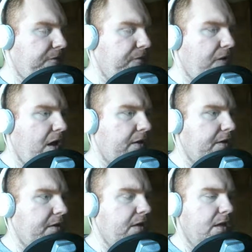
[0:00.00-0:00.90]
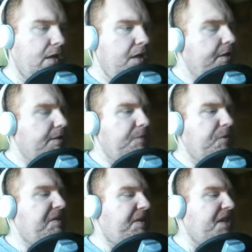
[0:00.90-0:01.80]
Fuck.
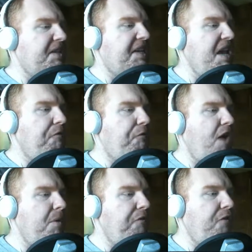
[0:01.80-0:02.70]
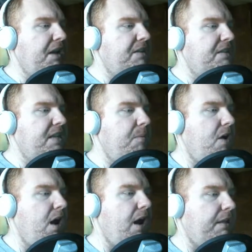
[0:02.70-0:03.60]
because I can't find my fucking
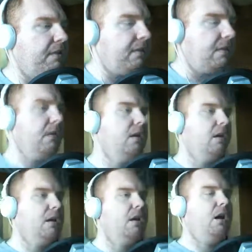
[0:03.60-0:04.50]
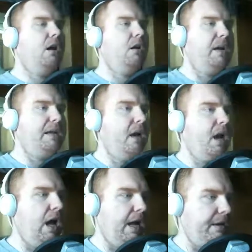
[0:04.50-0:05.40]
Seamoth. Oh my
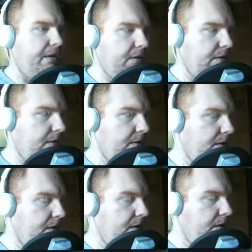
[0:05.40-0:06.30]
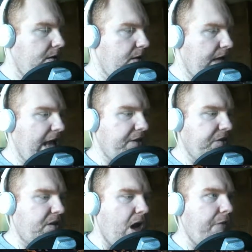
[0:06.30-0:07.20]
god. Yeah,
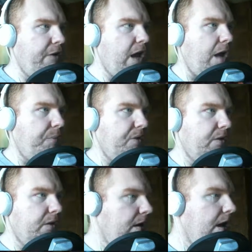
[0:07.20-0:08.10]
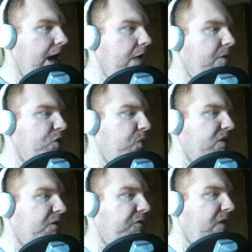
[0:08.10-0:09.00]
just cough it up. How am I
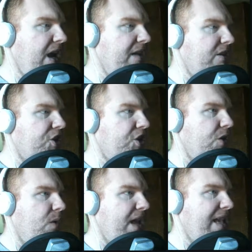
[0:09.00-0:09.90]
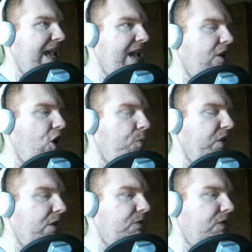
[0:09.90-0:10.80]
supposed to find this shit when I can't go
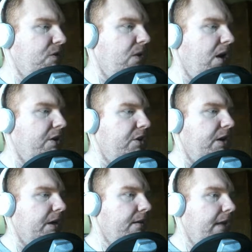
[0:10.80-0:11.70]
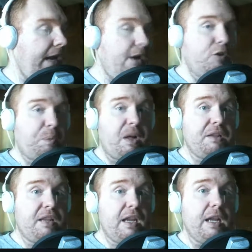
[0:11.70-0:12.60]
below 200? I know what you're probably
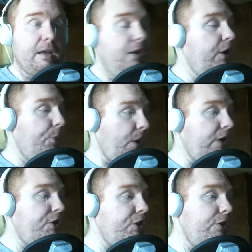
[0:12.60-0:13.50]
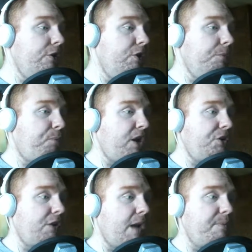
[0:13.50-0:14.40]
thinking. Why don't you use your pressure
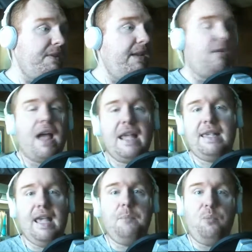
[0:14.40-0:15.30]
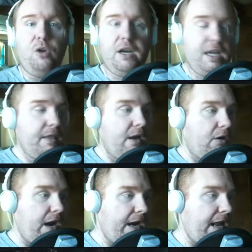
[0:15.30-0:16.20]
compensator? I can't put it in there
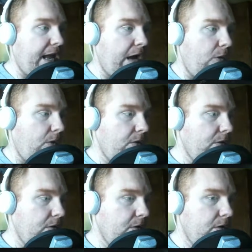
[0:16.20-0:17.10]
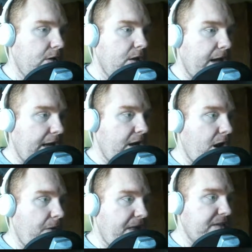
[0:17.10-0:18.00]
right now. And
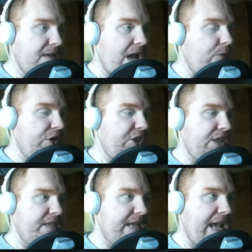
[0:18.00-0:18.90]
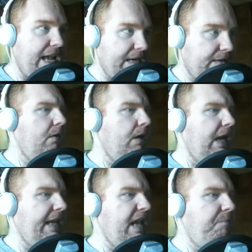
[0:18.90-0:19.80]
no, that's not what she said.
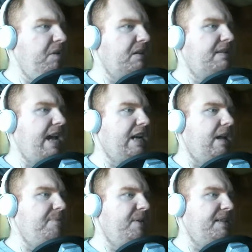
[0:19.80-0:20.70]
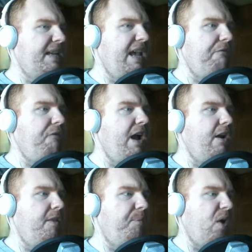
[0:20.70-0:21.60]
I can't build a Cyclops because I can't find
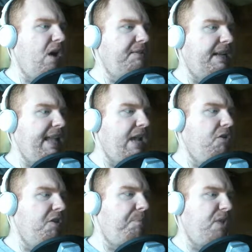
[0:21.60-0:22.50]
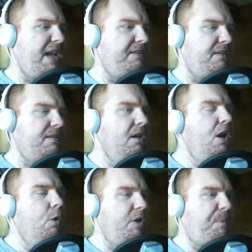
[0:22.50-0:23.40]
all the parts. I can't go to the places
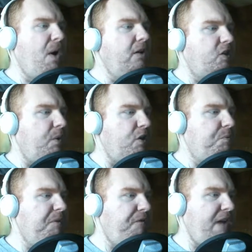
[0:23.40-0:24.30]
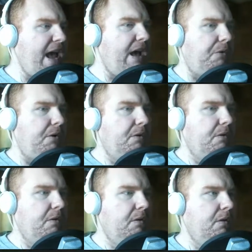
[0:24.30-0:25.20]
where the parts are supposed to be found.
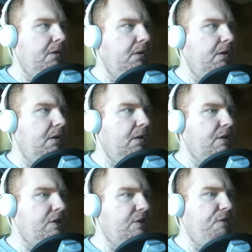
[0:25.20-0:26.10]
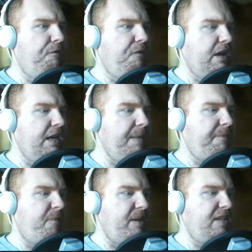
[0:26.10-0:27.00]
It's too fucking deep
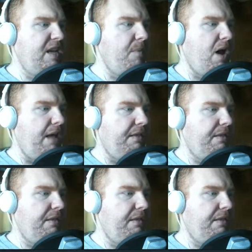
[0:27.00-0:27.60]
for my Seamoth.